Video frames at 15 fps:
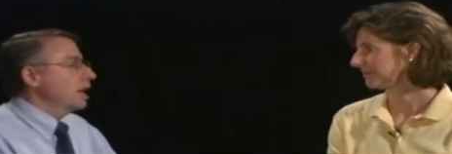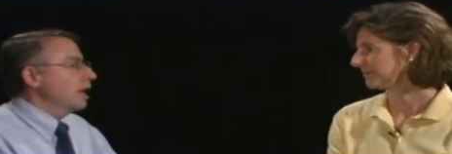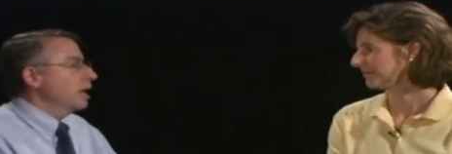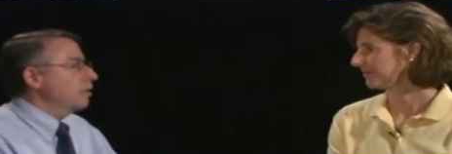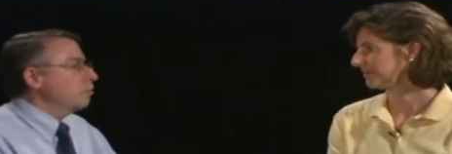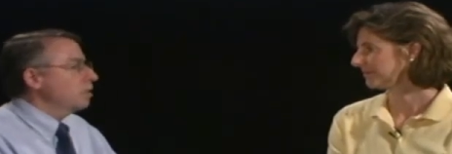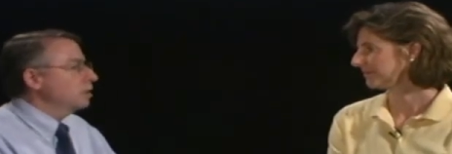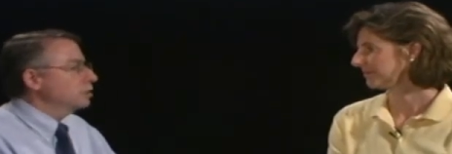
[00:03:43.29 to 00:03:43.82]
Speaker 1: And
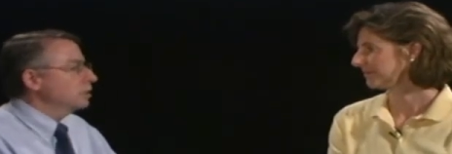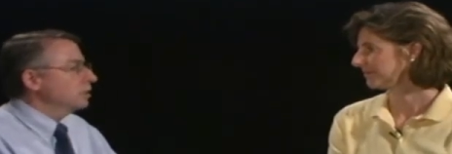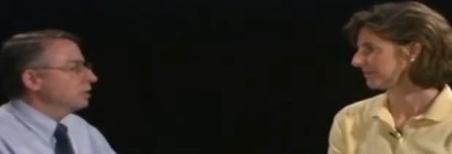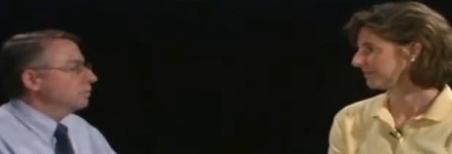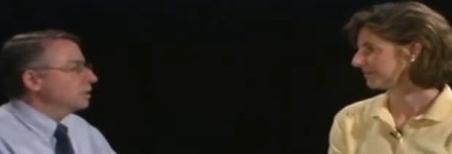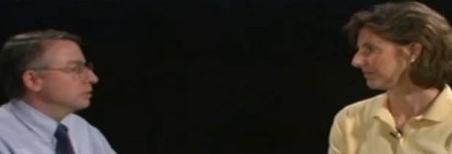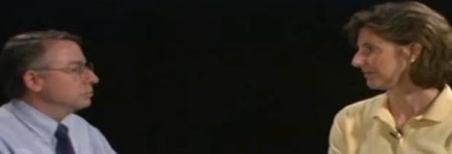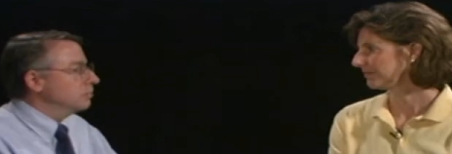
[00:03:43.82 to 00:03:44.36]
I want you to
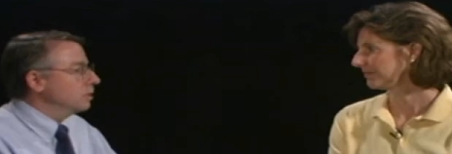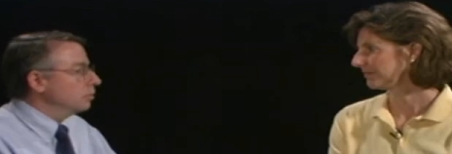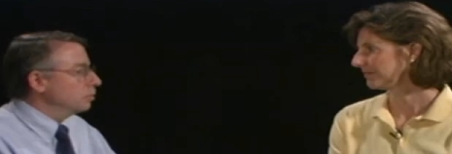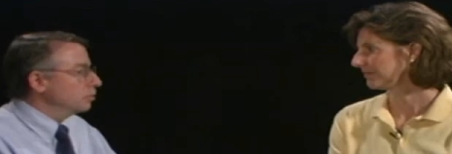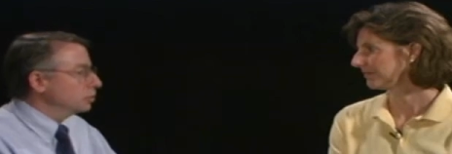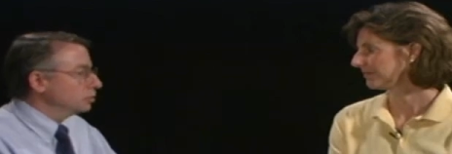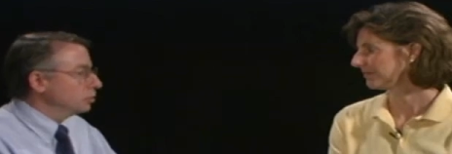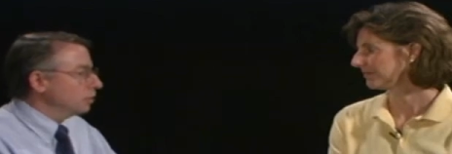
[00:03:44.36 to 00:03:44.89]
give me as many
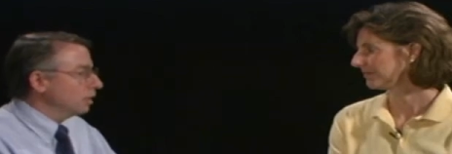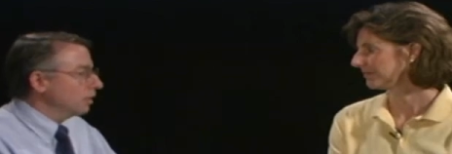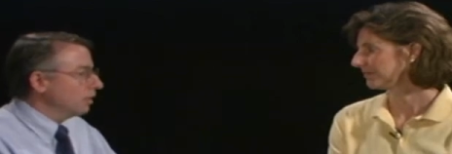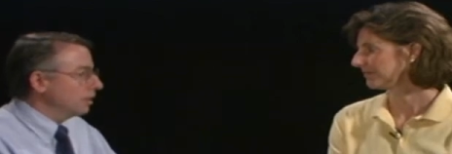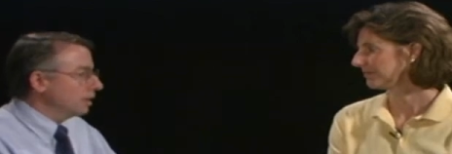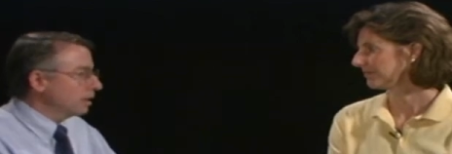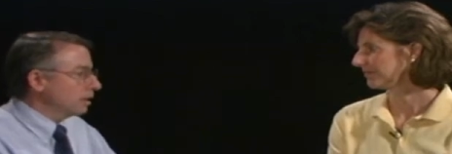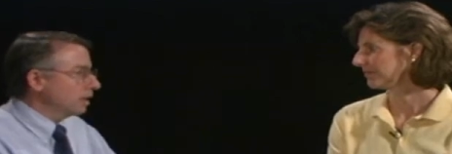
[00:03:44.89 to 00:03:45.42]
words as you can
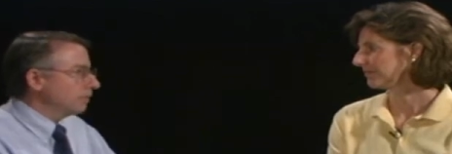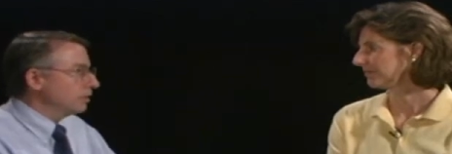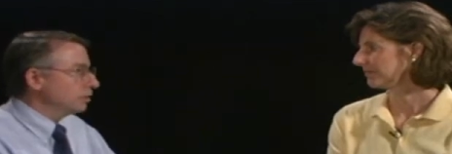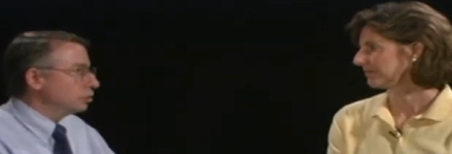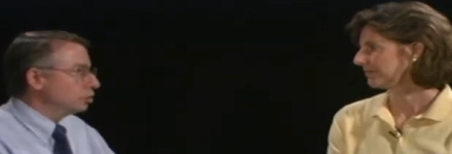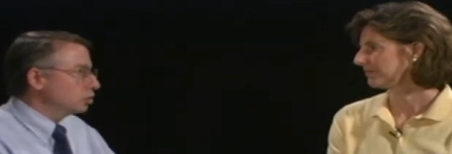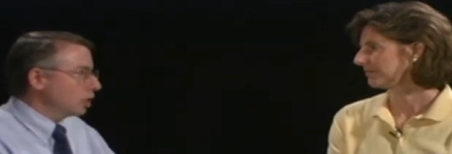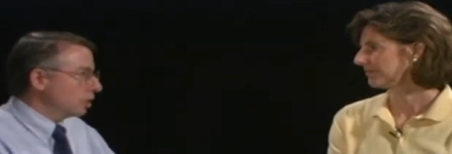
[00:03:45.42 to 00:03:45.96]
think of
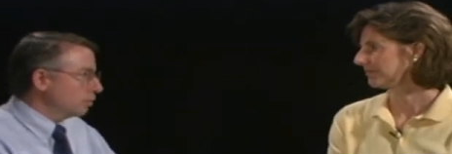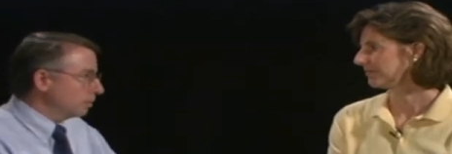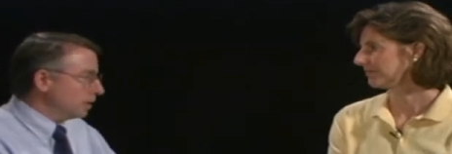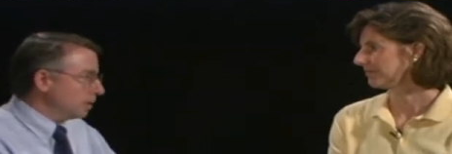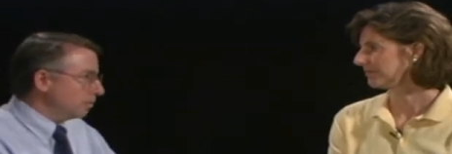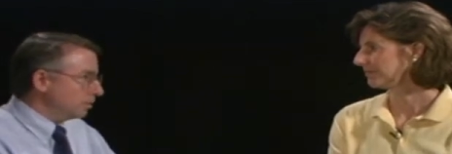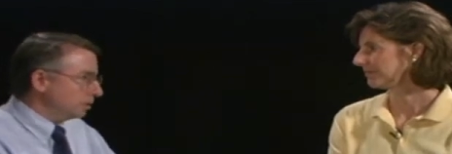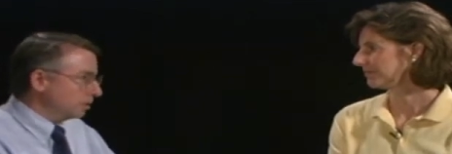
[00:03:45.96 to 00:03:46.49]
that start with
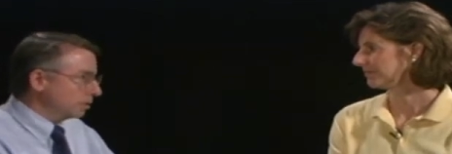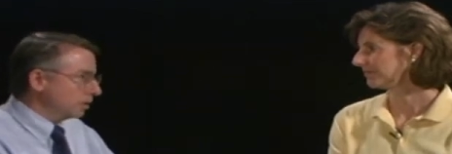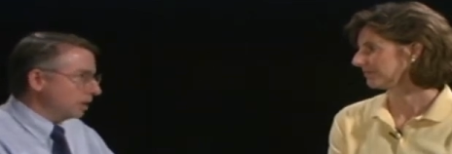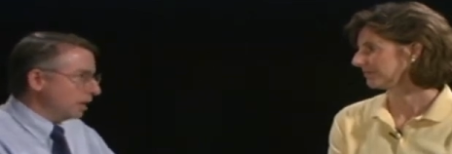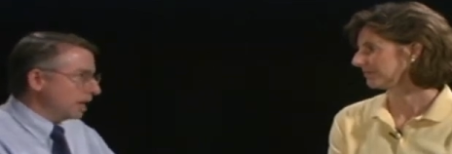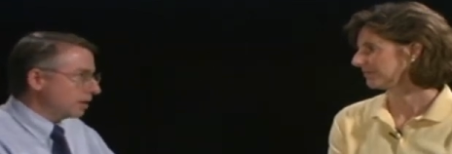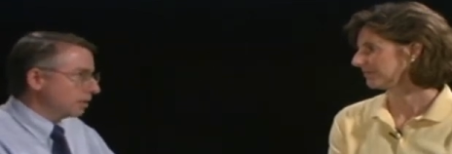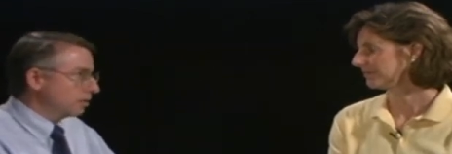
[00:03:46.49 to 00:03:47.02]
that particular
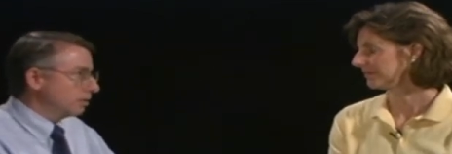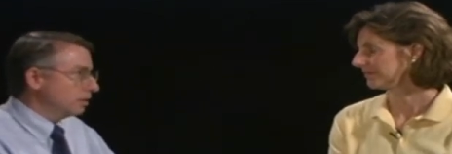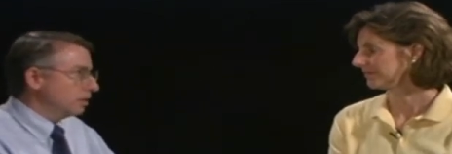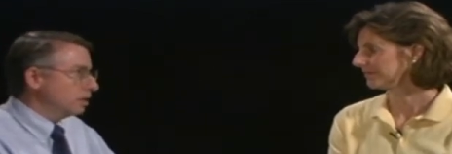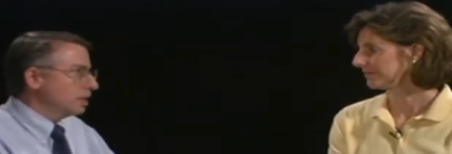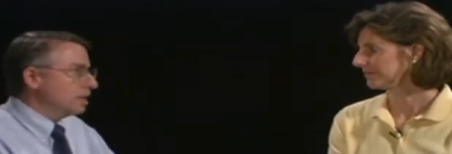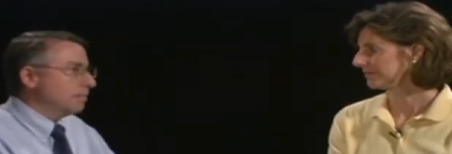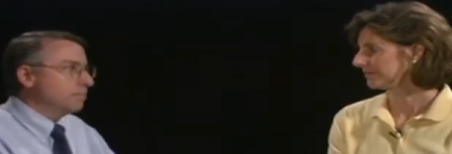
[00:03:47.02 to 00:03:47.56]
letter,
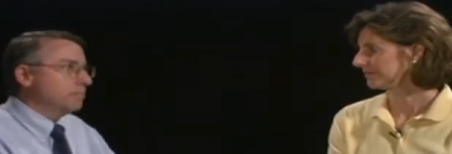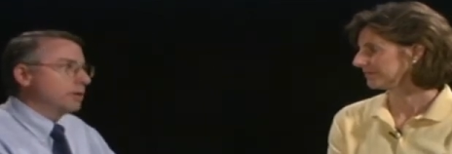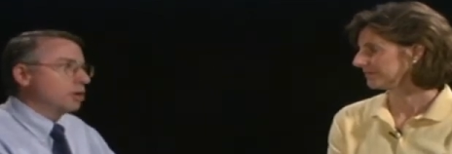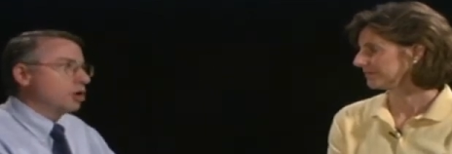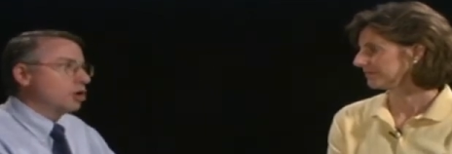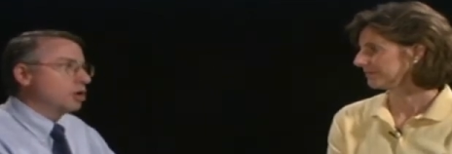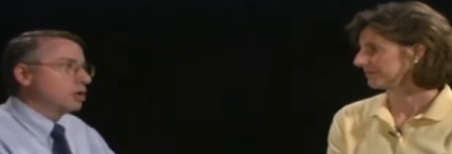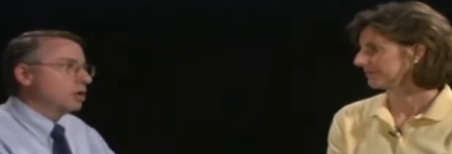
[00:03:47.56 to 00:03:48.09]
but
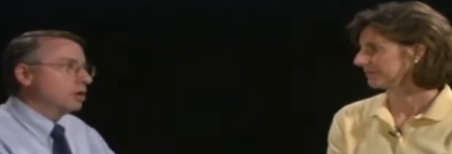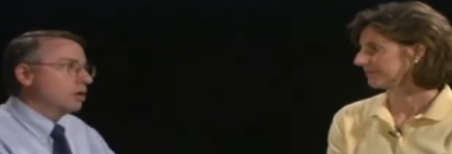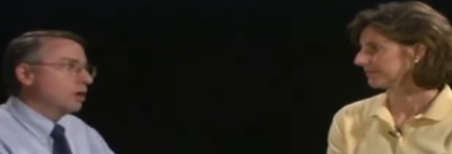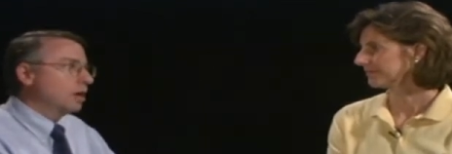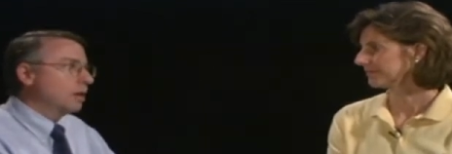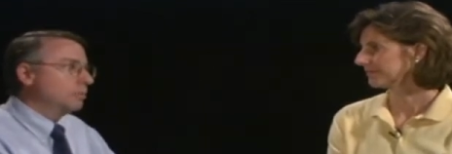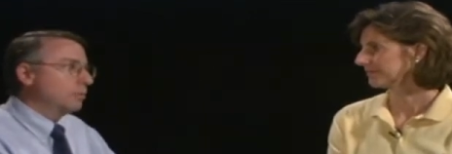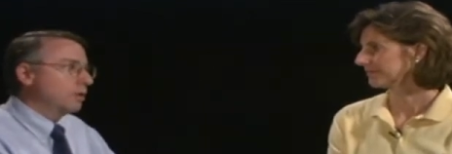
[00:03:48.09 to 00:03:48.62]
are
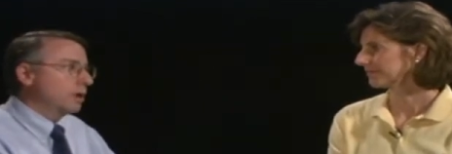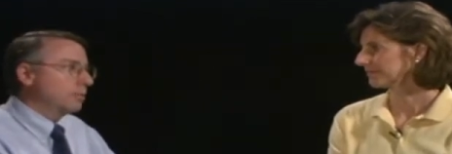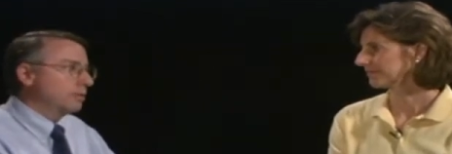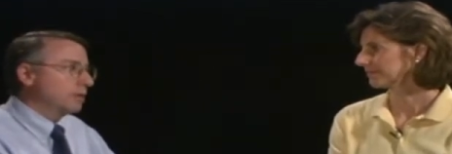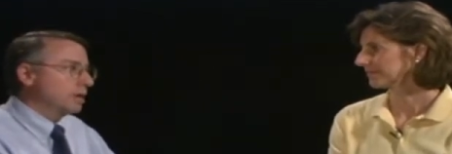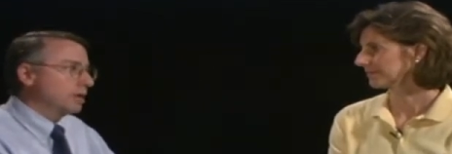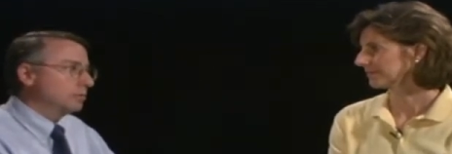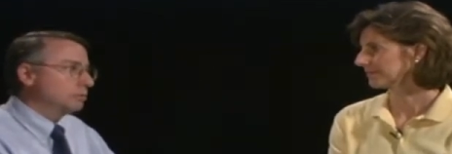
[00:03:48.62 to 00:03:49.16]
not
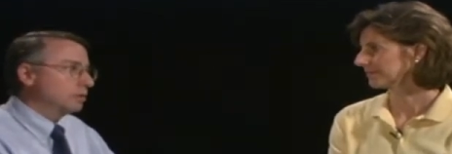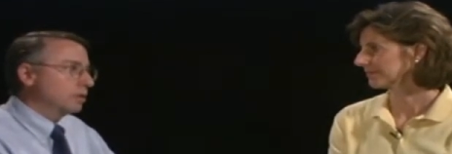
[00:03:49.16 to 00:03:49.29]
proper names.